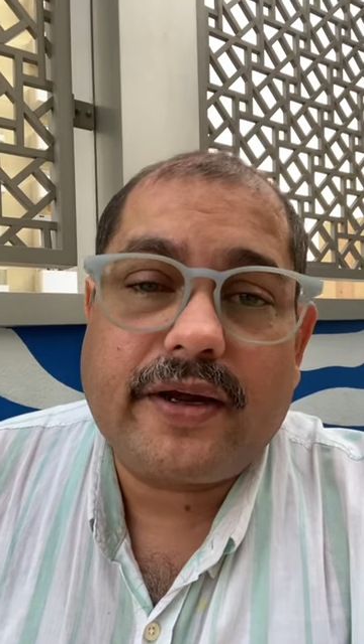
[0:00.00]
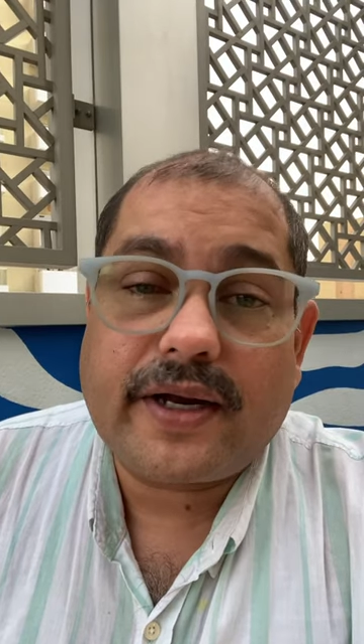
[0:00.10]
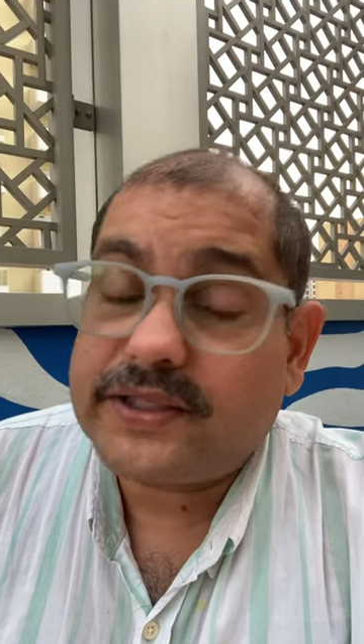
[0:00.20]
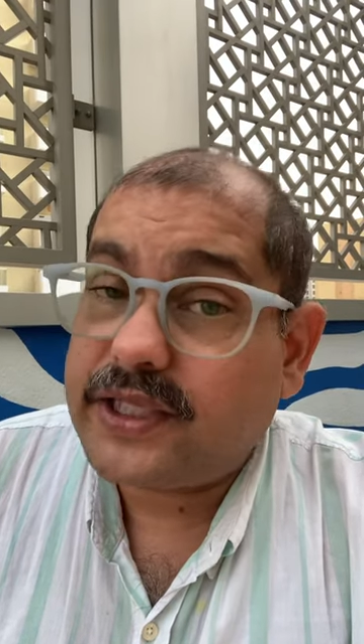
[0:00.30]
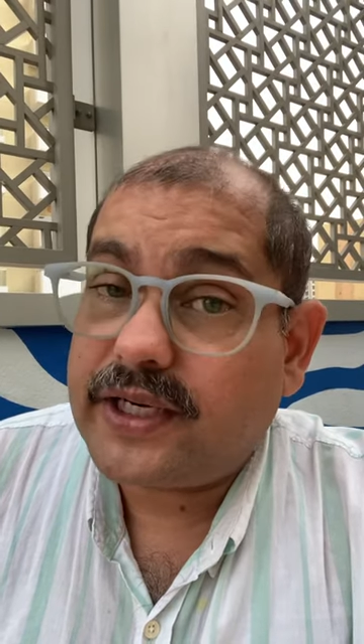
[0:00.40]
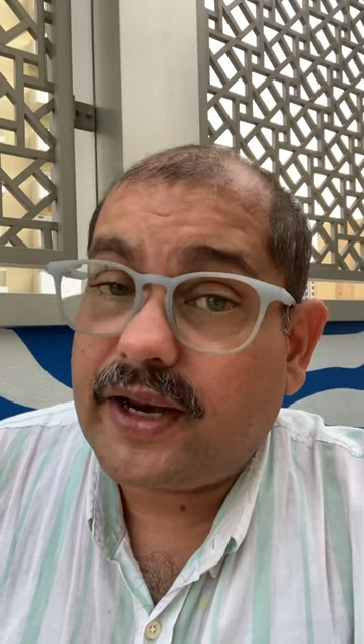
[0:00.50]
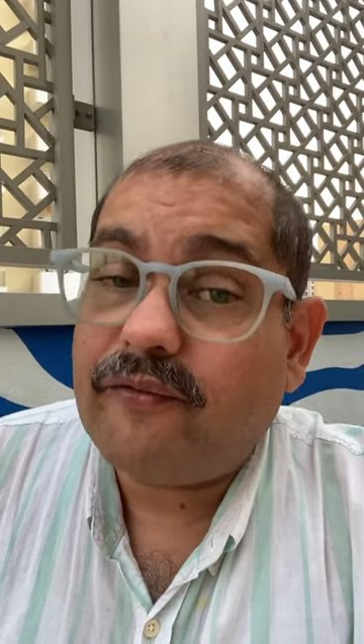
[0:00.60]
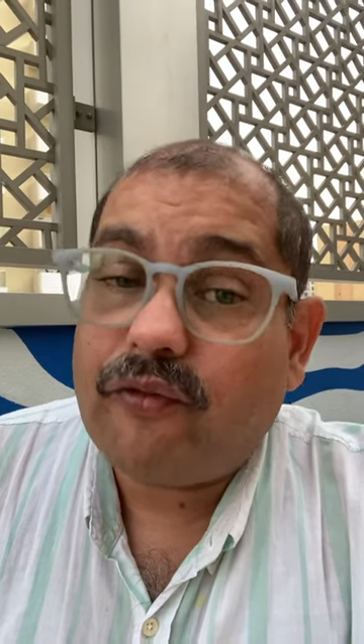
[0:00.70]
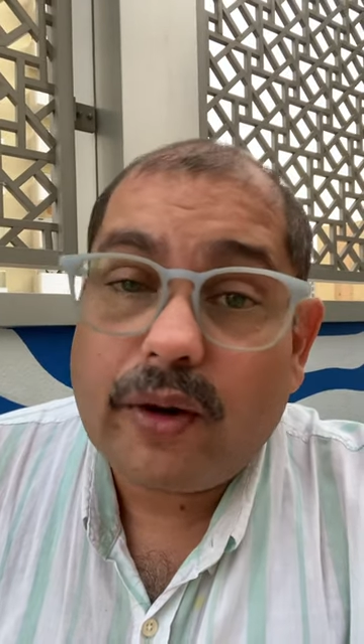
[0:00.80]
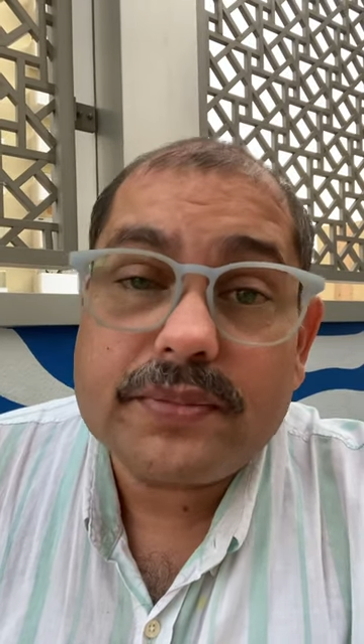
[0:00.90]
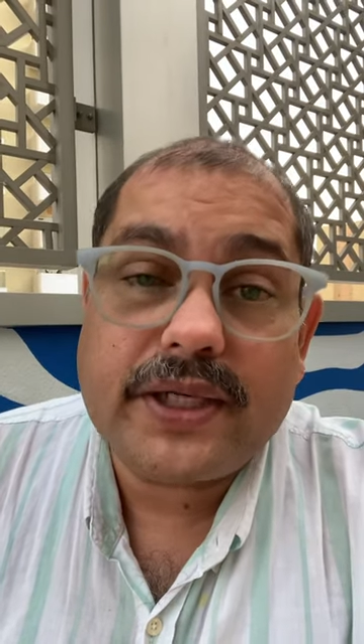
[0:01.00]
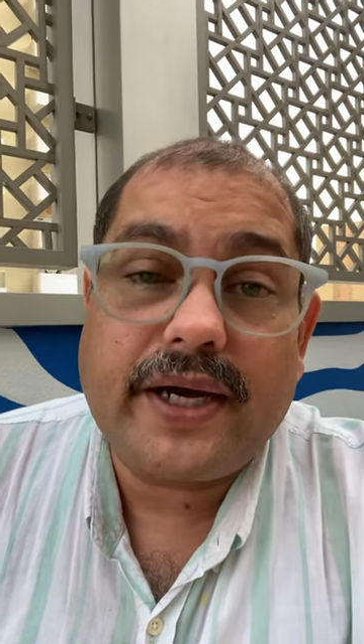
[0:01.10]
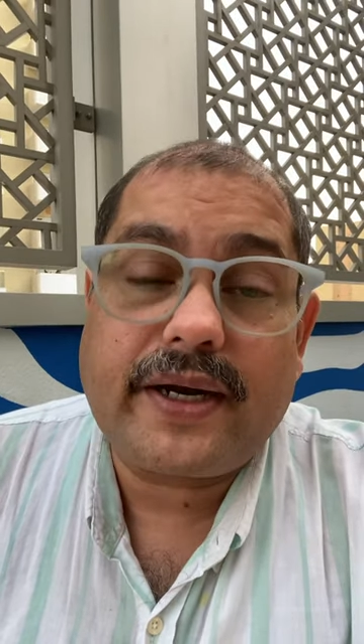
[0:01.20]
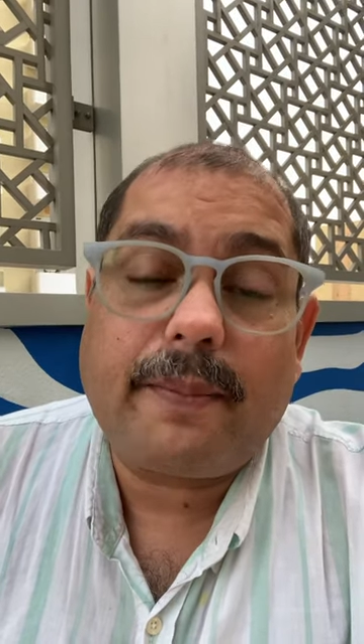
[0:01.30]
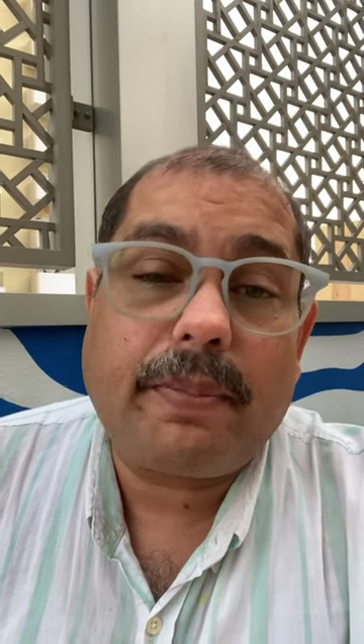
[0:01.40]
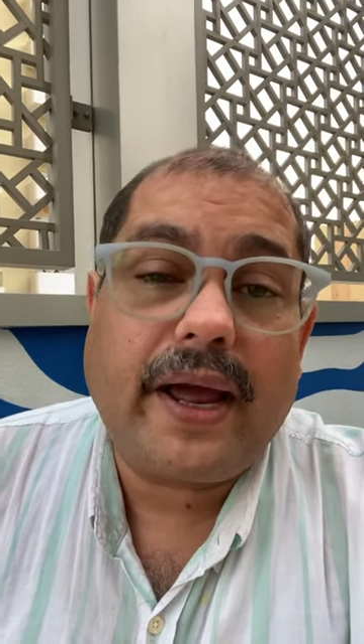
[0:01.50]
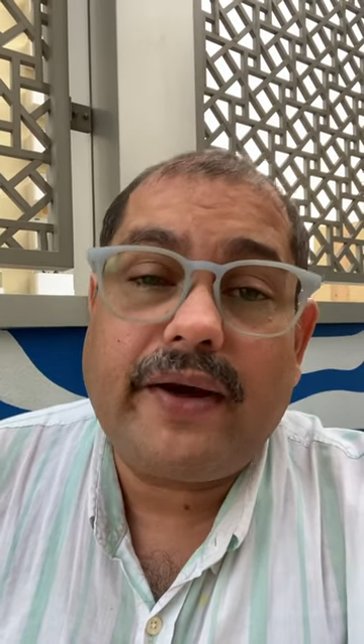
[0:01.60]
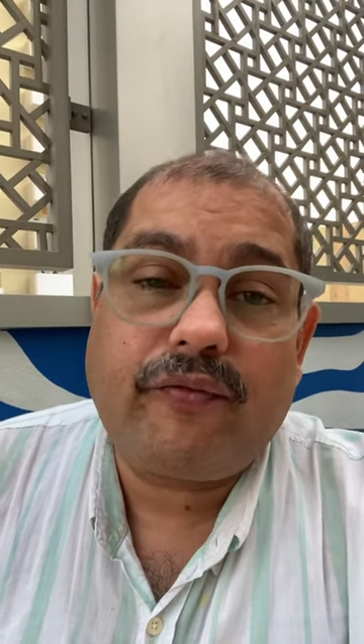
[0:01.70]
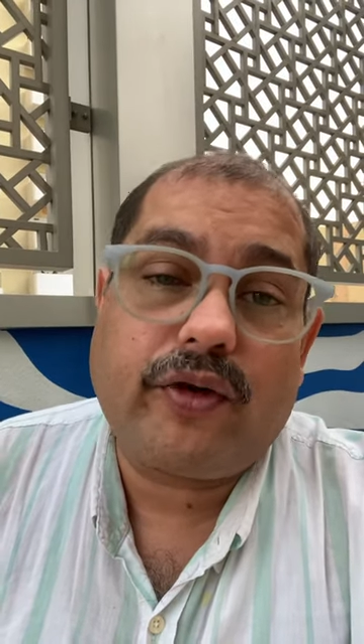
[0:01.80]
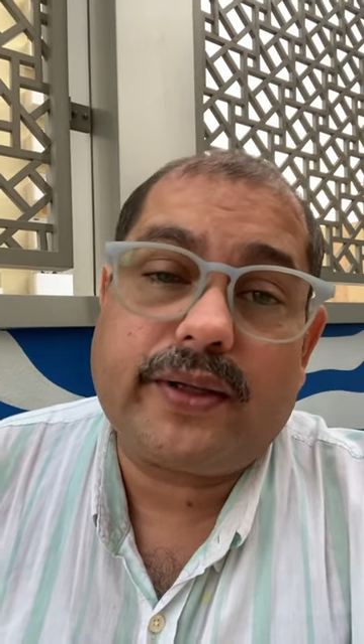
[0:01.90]
consulting firms had
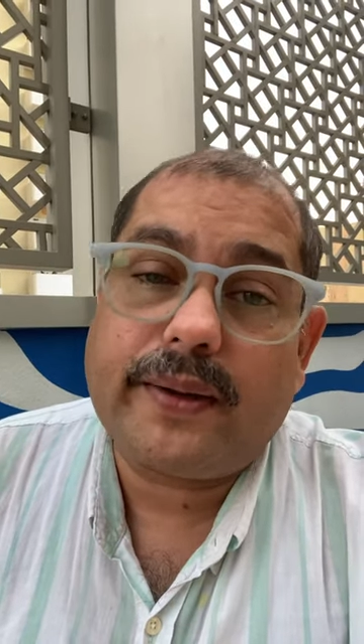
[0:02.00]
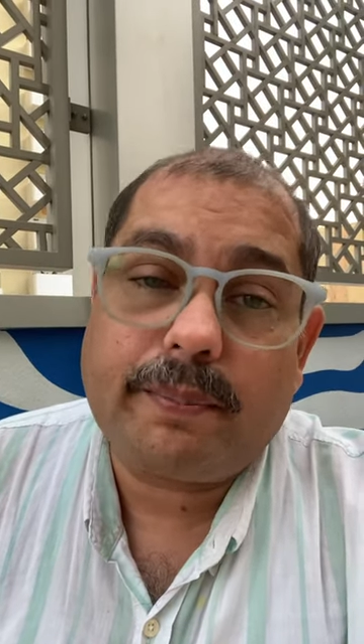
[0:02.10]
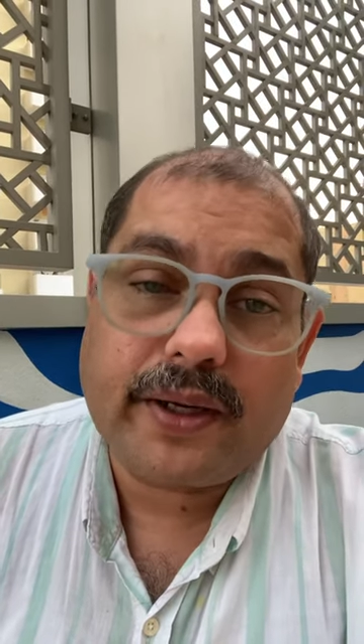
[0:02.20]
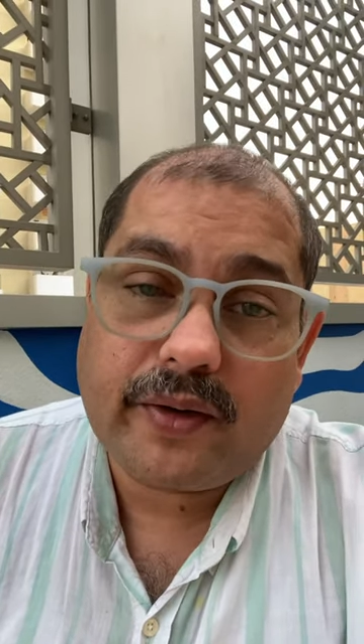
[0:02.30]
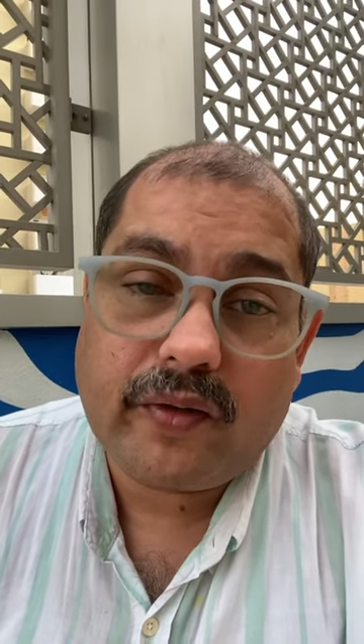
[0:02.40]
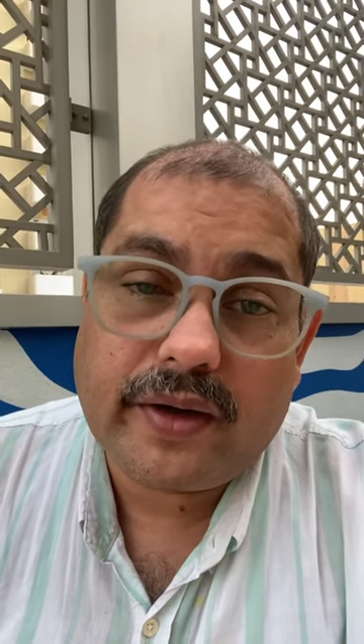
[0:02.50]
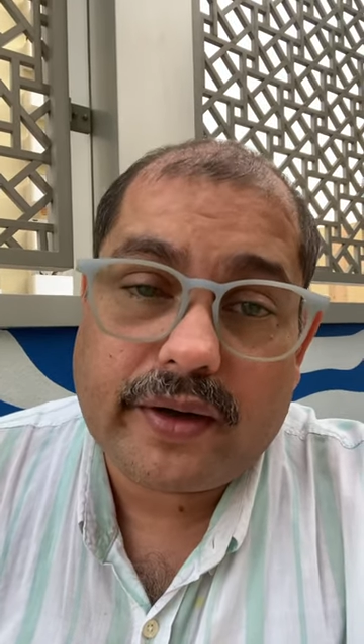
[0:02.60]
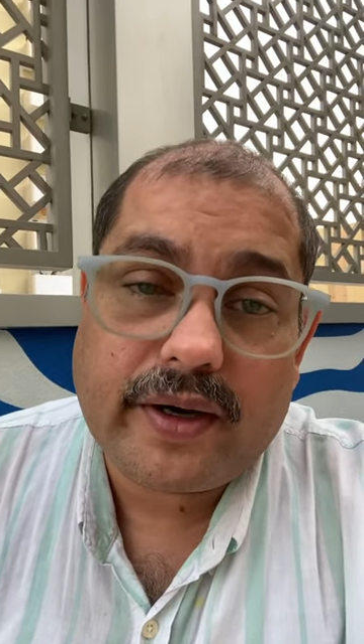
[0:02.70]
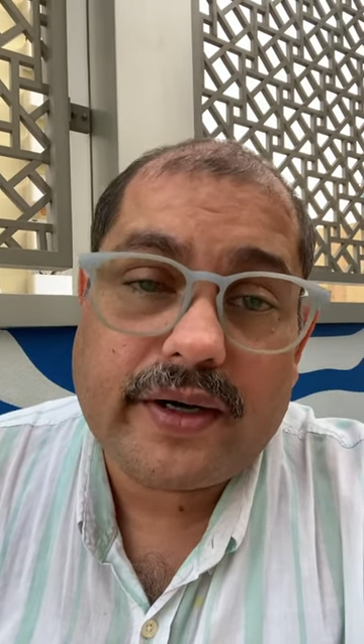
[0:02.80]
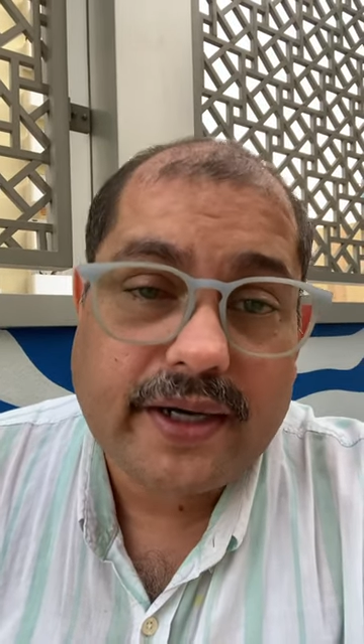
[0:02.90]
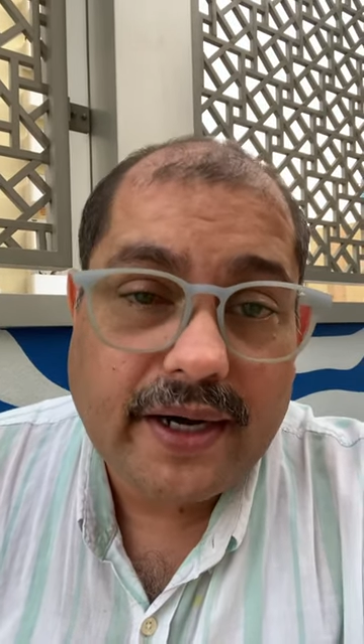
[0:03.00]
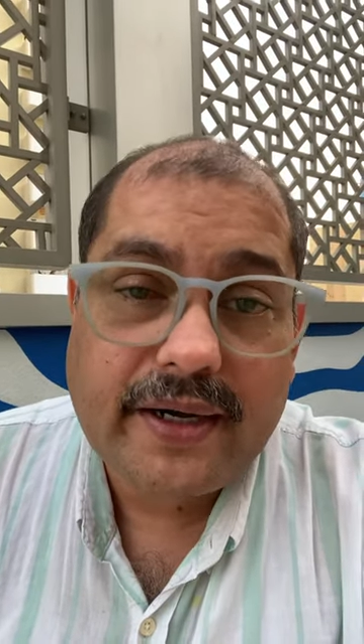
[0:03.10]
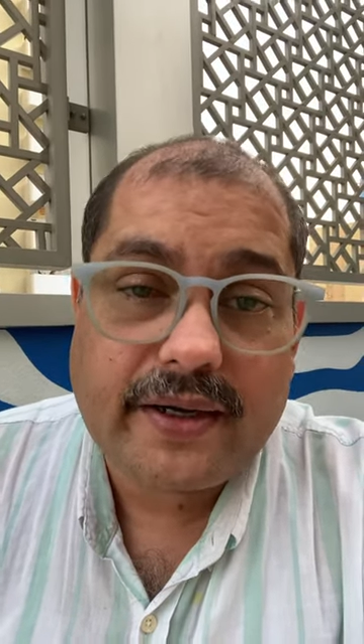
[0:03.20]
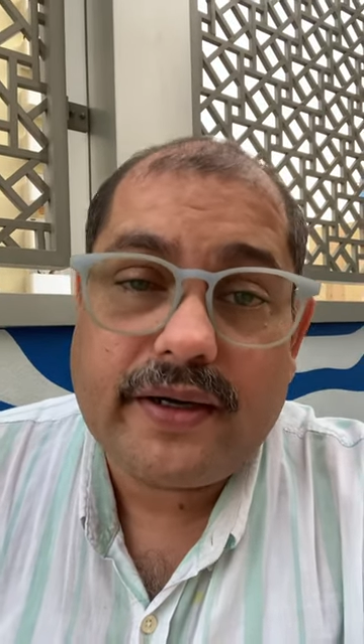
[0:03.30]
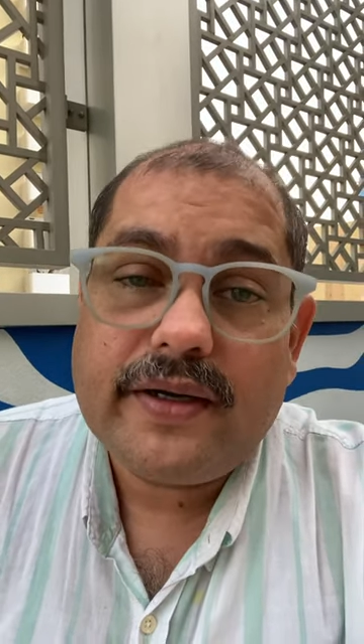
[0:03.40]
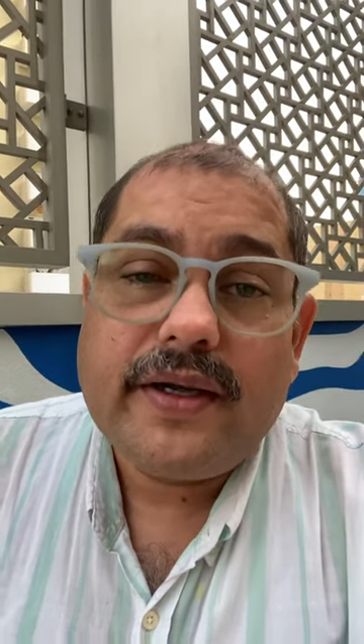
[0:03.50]
applied for that particular uh, tender